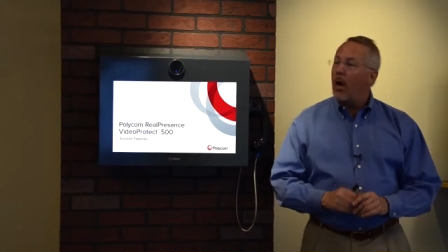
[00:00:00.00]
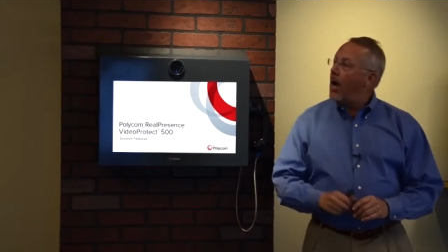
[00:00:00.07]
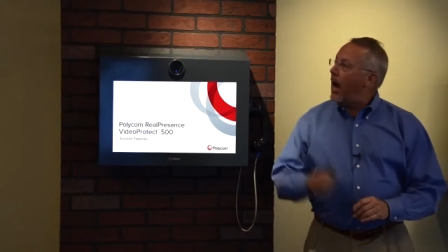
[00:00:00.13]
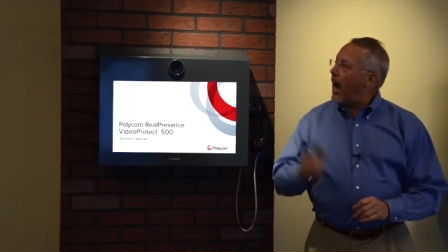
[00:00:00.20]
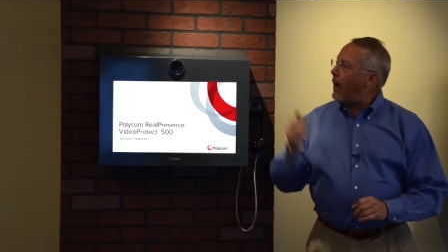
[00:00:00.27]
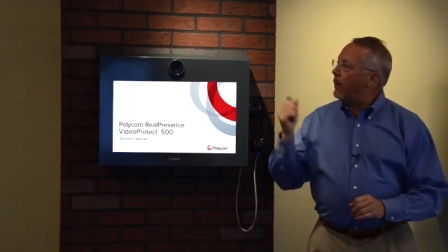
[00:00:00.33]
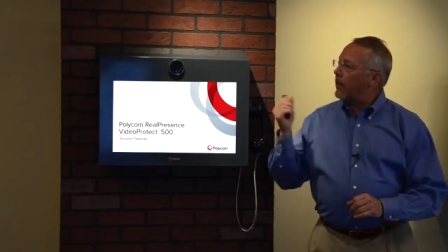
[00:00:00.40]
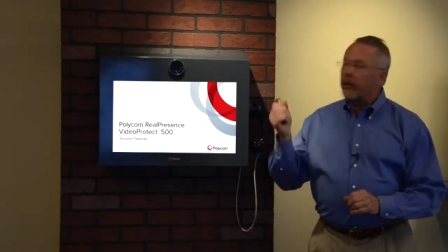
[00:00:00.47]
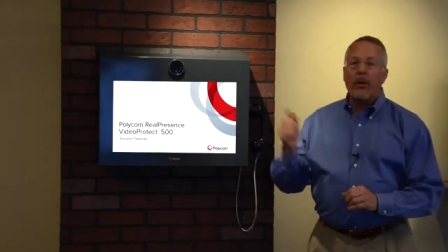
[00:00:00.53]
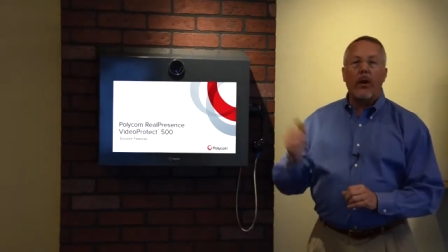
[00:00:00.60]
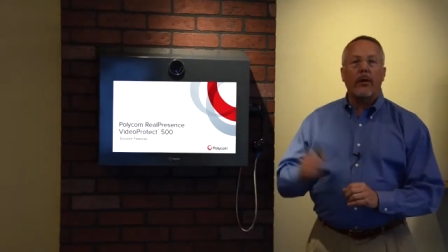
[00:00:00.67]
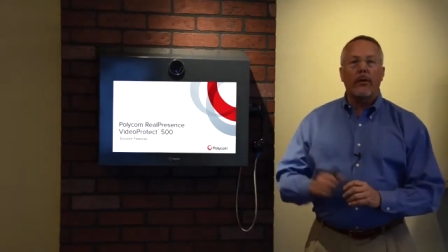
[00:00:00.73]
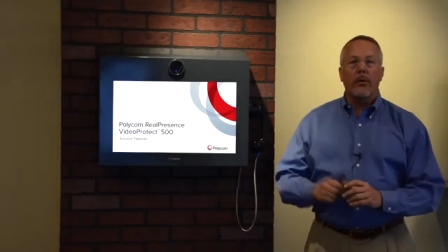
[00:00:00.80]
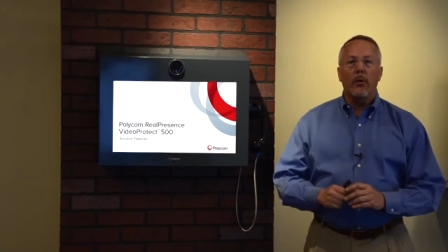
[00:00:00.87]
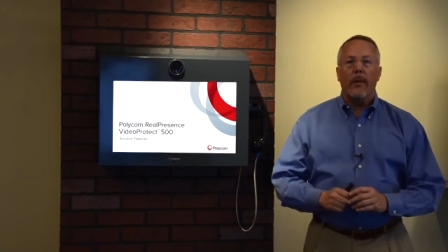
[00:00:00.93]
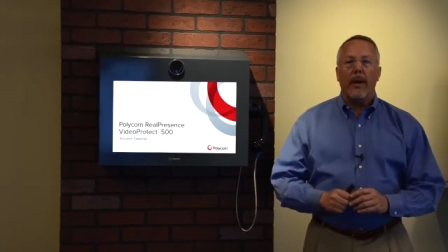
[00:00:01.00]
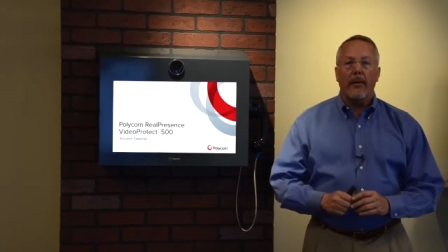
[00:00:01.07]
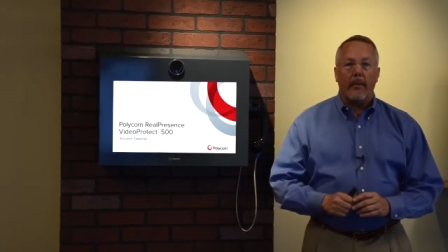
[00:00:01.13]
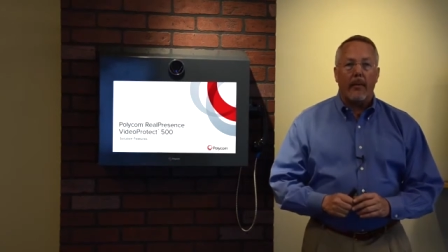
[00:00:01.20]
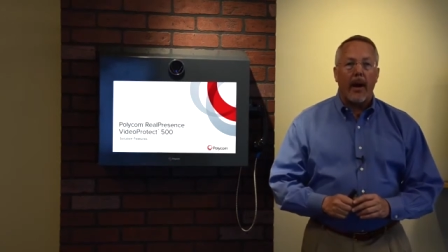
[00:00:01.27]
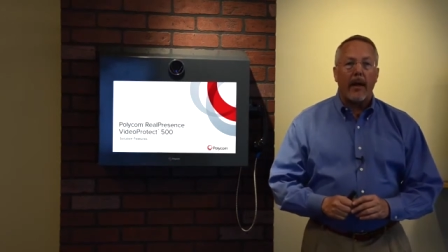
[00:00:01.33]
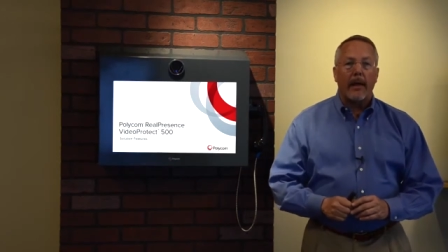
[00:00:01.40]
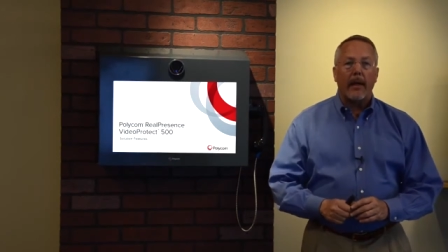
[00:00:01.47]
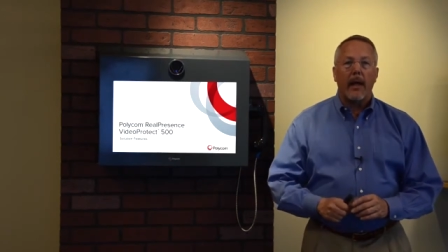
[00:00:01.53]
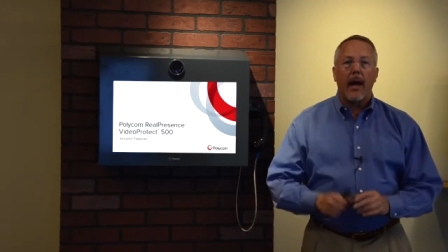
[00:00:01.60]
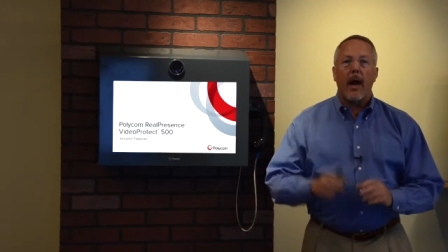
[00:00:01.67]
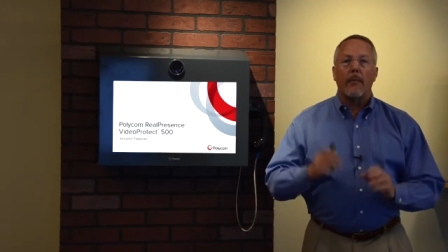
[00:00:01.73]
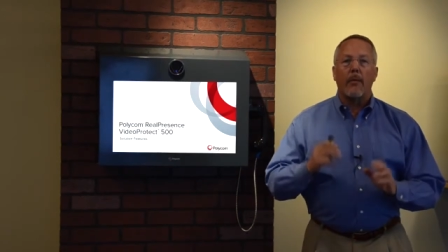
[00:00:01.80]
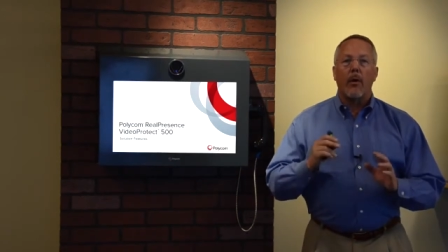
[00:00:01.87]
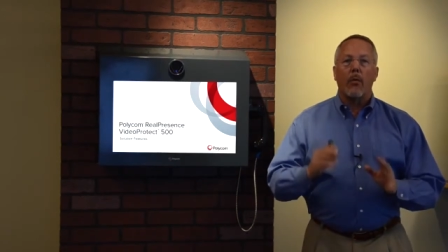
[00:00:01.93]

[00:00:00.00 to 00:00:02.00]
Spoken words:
I want to talk to you about the Polycom